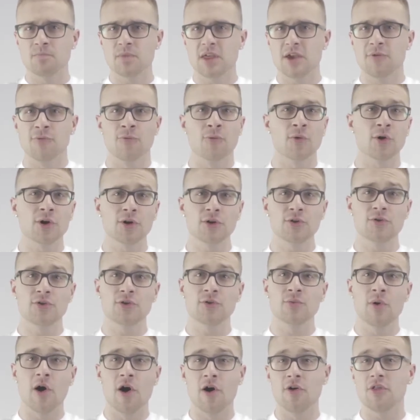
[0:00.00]
if we're going to
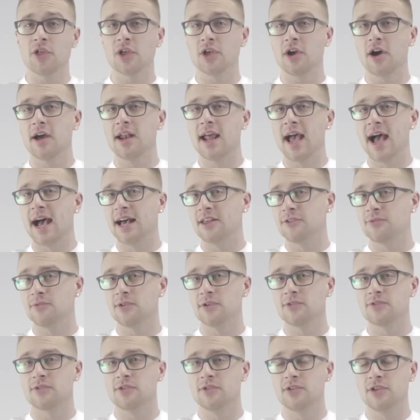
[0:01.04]
do all that God has for
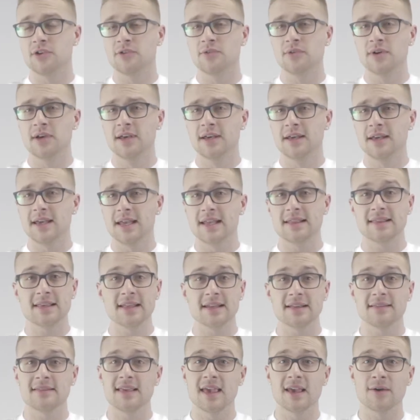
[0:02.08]
us to do, it's
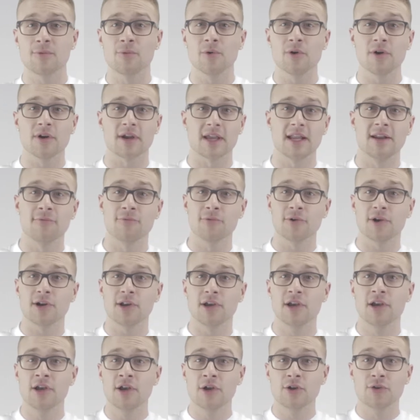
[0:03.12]
gonna take work. And if we're
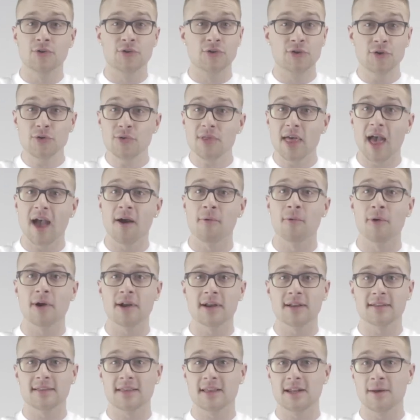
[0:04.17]
gonna do that
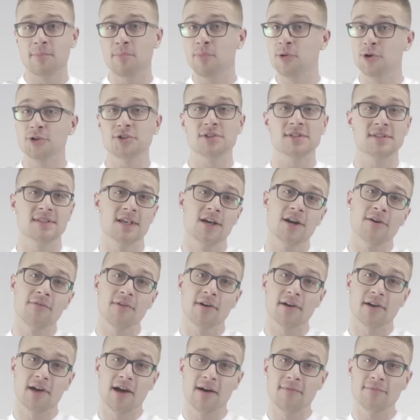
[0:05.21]
work, it's gonna push us out of
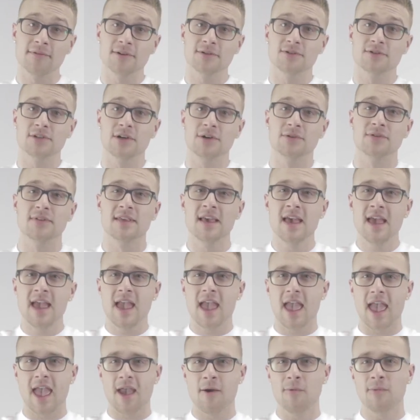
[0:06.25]
our comfort zones.
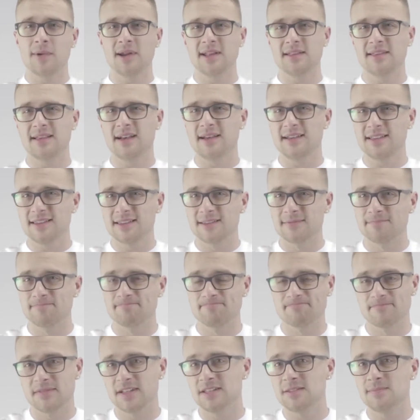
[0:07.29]
And when it does,
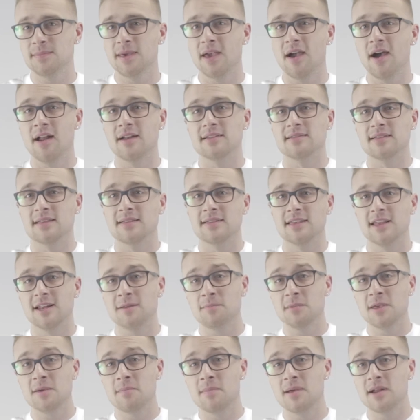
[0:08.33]
let's be honest, it's gonna
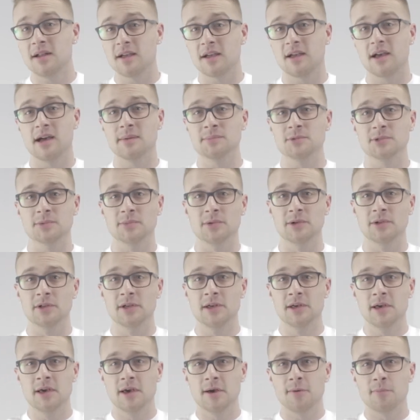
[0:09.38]
be a bit uncomfortable.
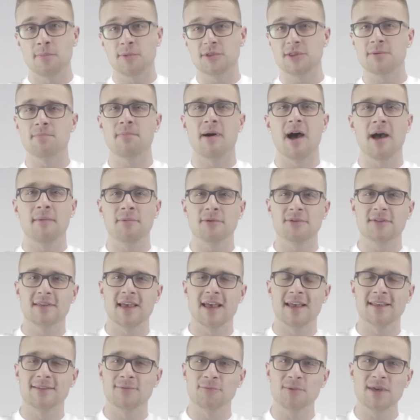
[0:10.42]
But the Bible
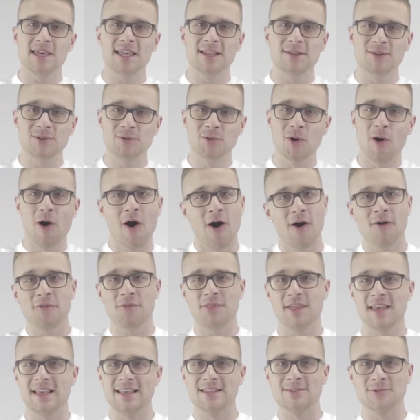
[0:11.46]
says we can do all
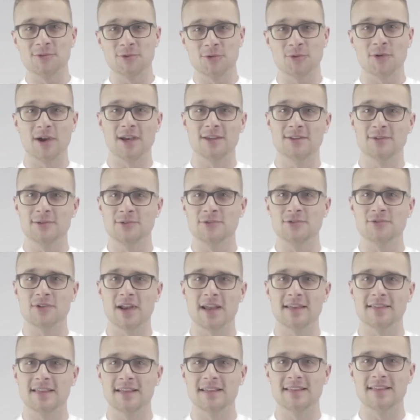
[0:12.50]
things through Christ who
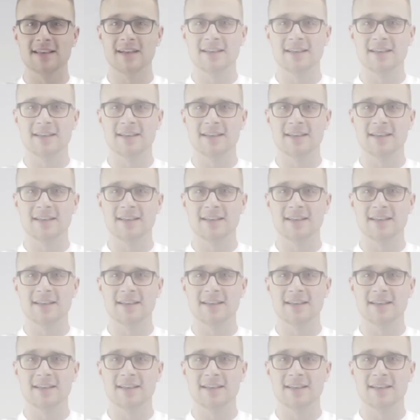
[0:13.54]
strengthens